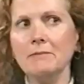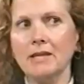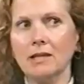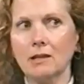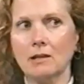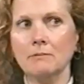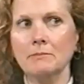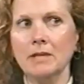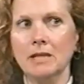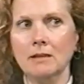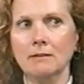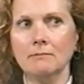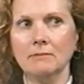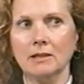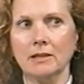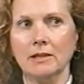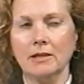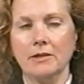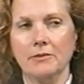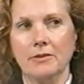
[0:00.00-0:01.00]
they come in,
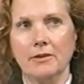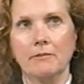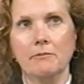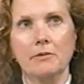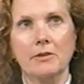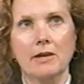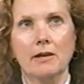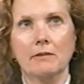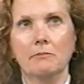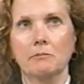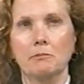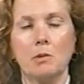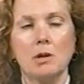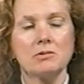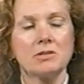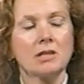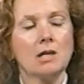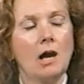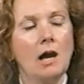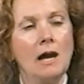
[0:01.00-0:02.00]
the
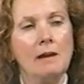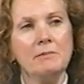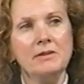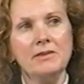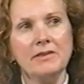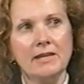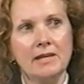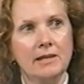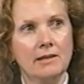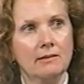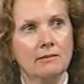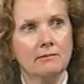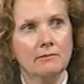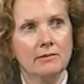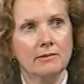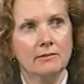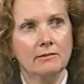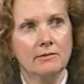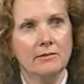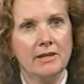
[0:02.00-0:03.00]
most common thing
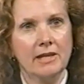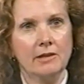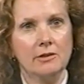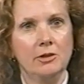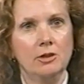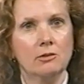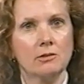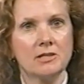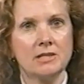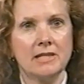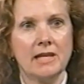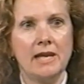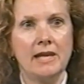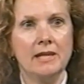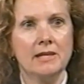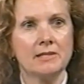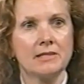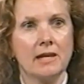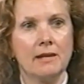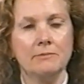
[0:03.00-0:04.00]
that you'll
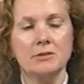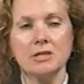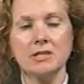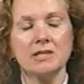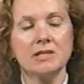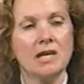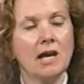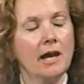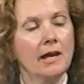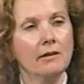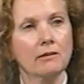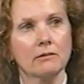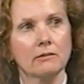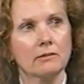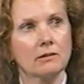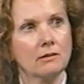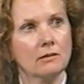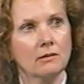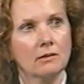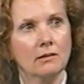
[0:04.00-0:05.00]
say is, I'm just
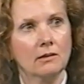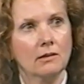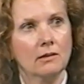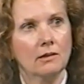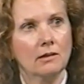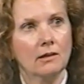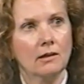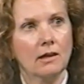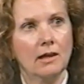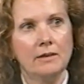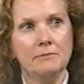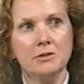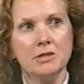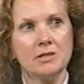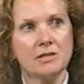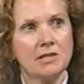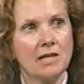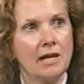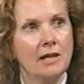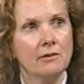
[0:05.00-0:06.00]
tired. I'm
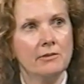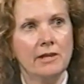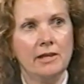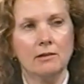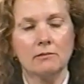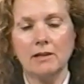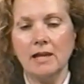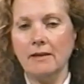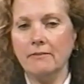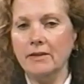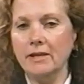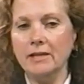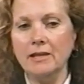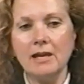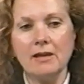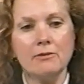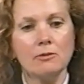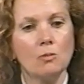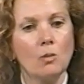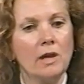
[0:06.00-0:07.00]
just tired. They don't have any
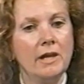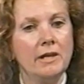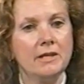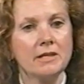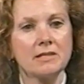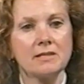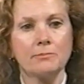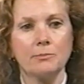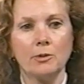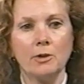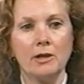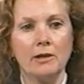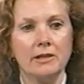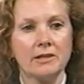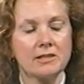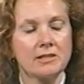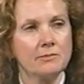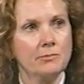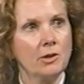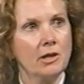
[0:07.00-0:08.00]
other way to
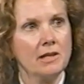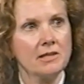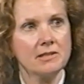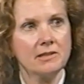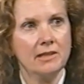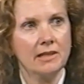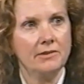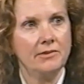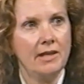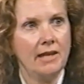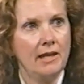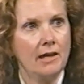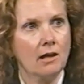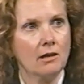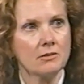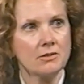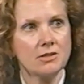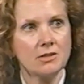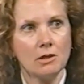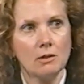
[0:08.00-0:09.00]
express that they
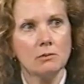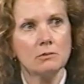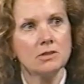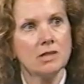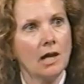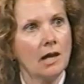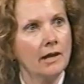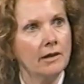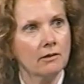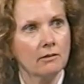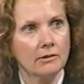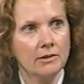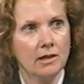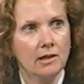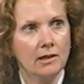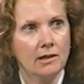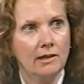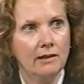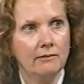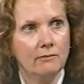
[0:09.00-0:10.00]
are so tired
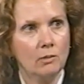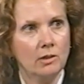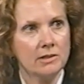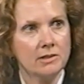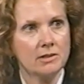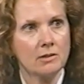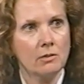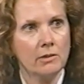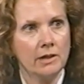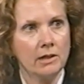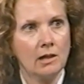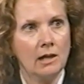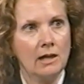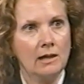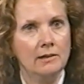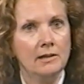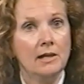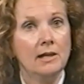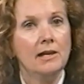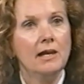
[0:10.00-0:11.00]
of what is going
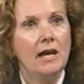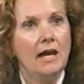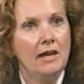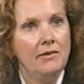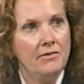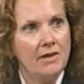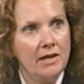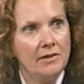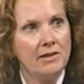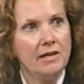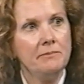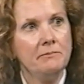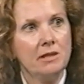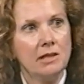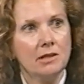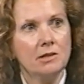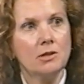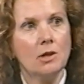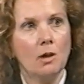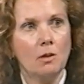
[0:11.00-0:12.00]
on. And then they
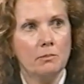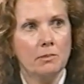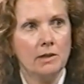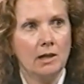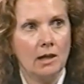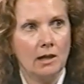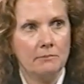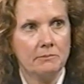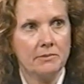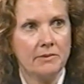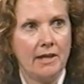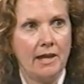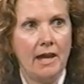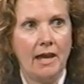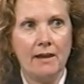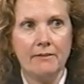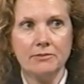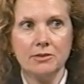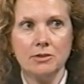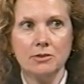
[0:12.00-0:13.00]
begin to open up. They
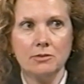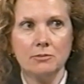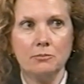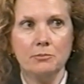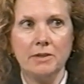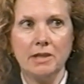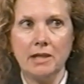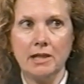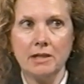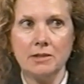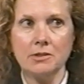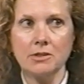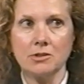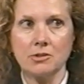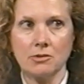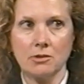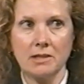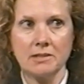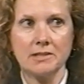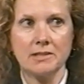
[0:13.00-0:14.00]
have to begin to
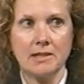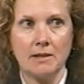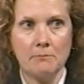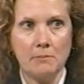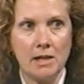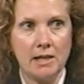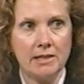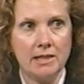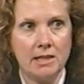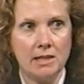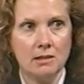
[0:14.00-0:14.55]
trust somebody.